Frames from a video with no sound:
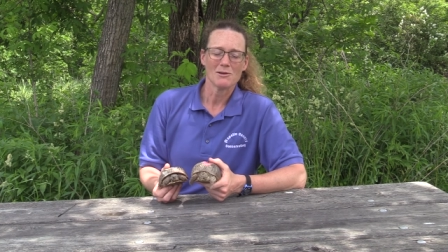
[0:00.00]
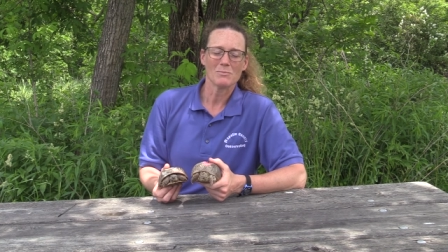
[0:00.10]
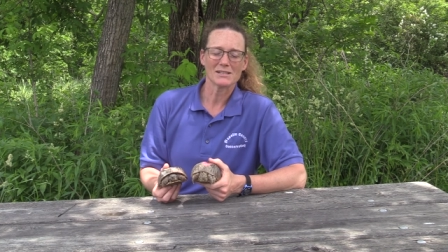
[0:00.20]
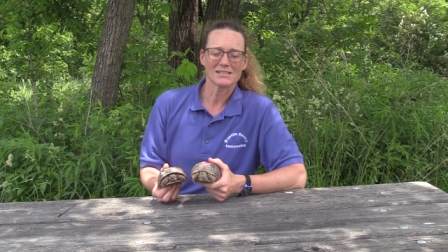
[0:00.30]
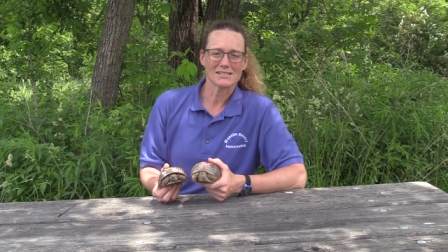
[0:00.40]

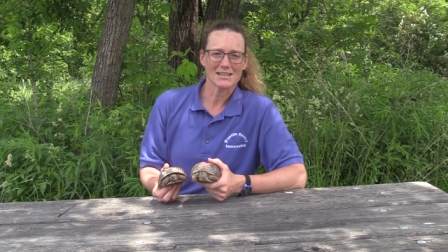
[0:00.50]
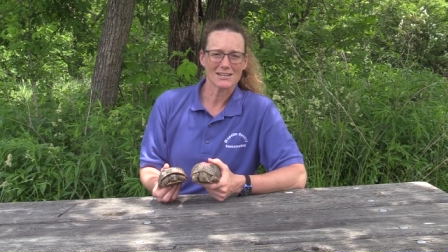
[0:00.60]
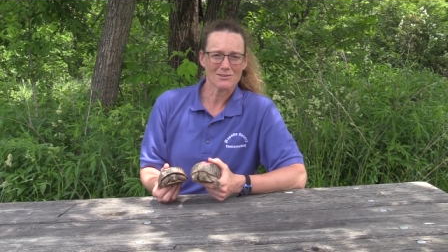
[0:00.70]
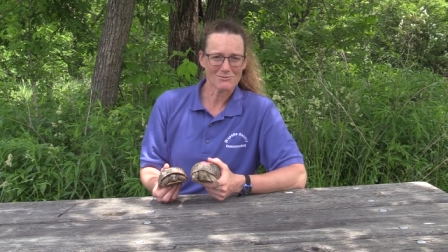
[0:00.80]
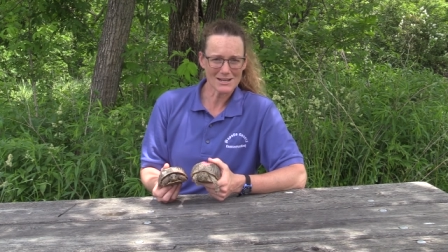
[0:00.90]
but to take
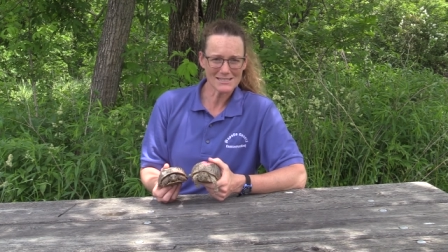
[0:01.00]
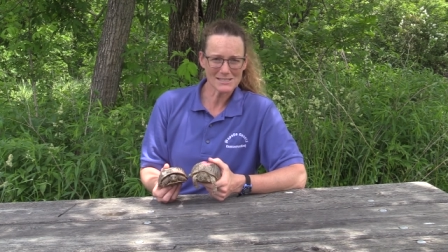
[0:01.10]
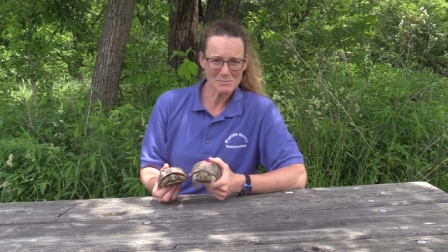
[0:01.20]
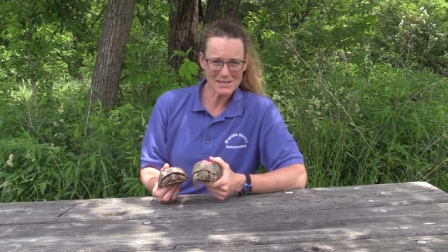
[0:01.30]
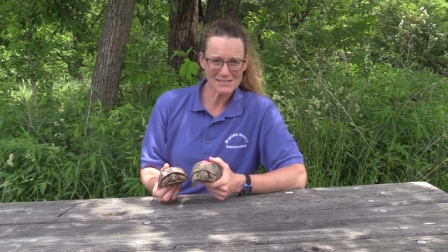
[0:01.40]
a threatened
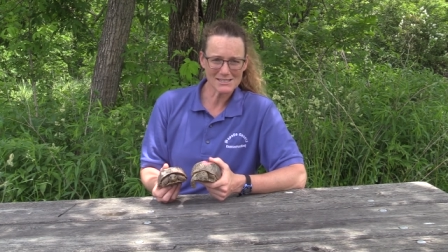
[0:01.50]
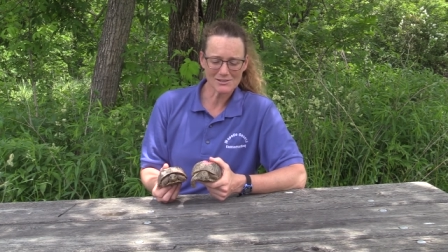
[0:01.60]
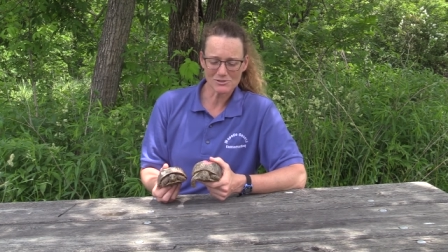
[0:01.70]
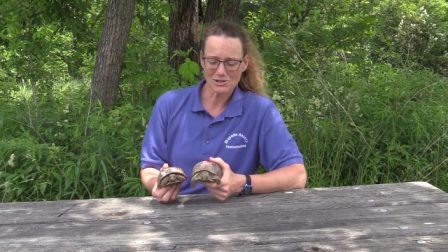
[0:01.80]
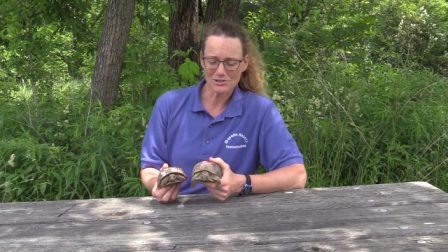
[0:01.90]
species
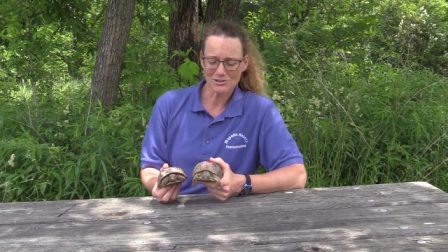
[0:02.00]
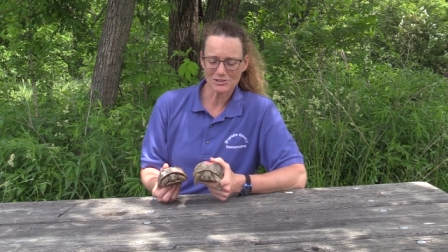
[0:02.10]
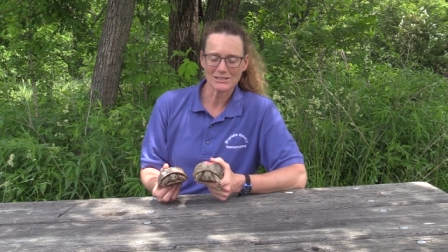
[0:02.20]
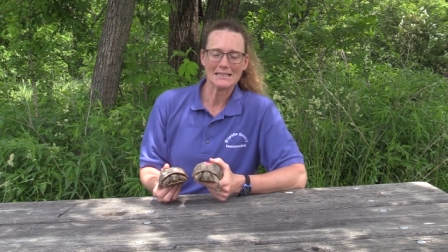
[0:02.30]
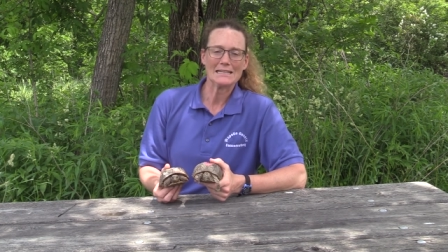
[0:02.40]
of
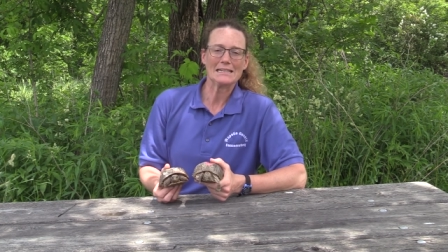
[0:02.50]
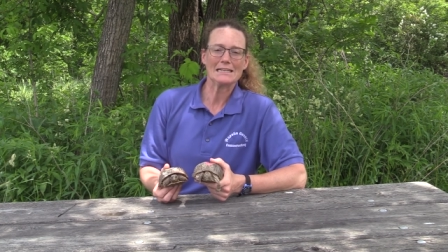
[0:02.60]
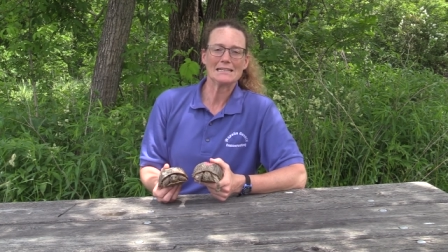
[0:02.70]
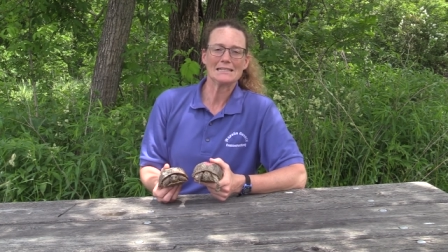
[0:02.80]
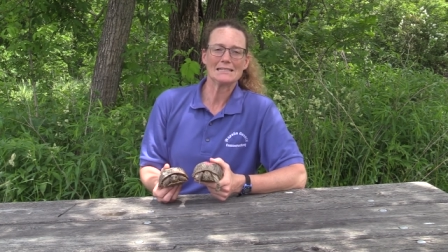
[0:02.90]
turtle
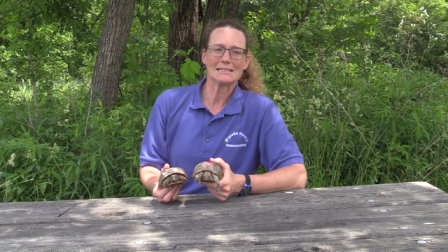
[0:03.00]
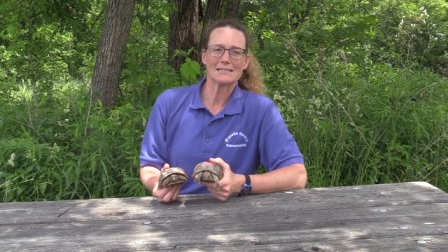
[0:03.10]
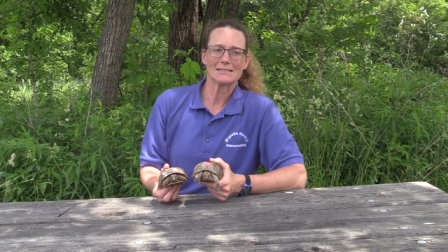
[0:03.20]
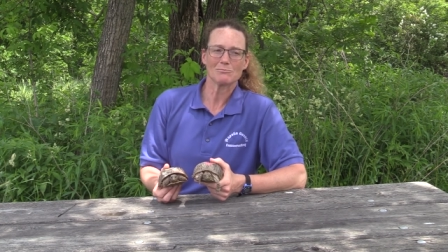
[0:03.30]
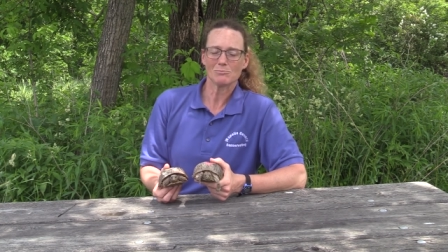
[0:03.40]

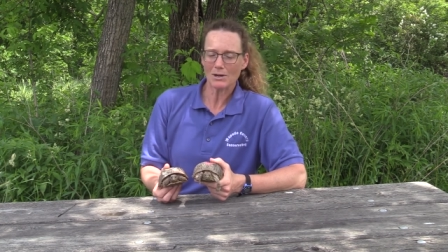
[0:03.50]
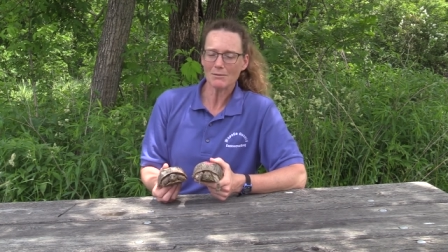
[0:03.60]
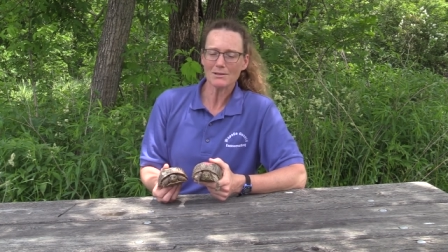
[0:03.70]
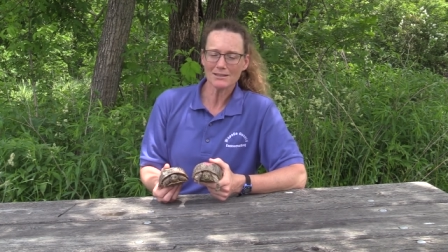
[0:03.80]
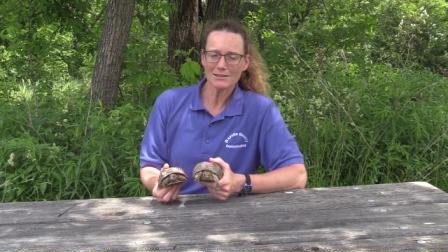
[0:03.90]
is
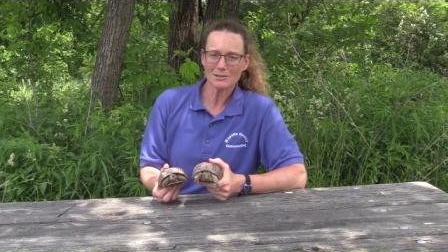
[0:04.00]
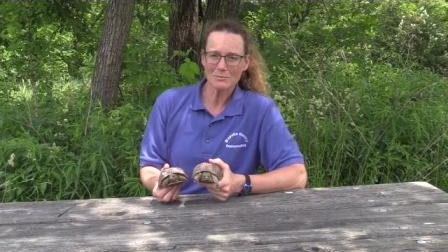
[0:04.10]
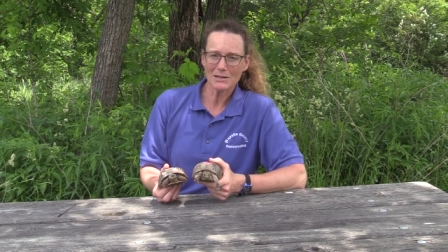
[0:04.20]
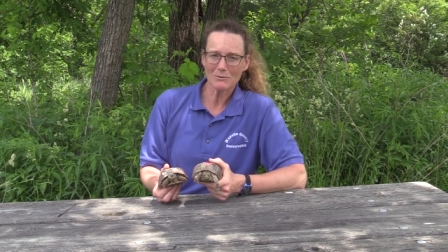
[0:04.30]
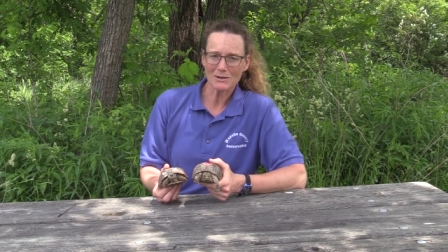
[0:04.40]
probably a little
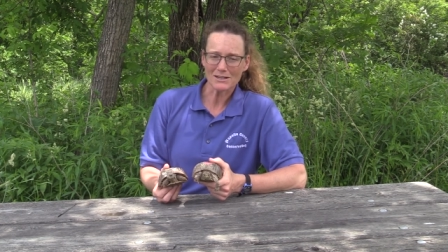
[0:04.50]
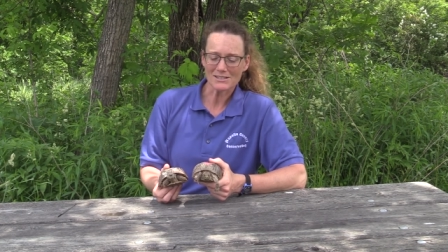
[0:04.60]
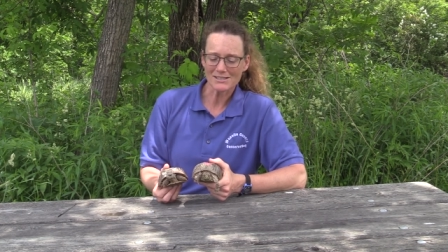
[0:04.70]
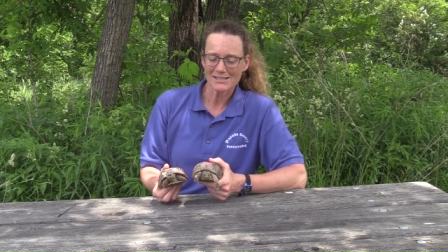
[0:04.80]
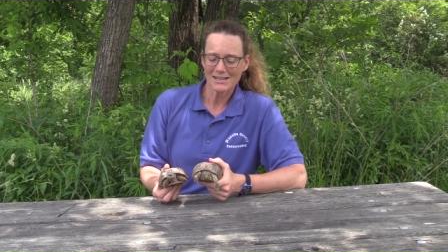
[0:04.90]
bit
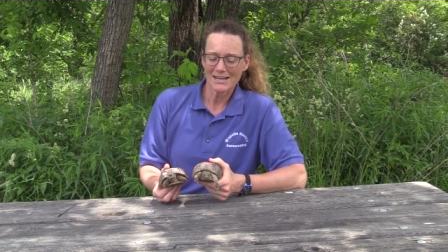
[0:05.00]
worse.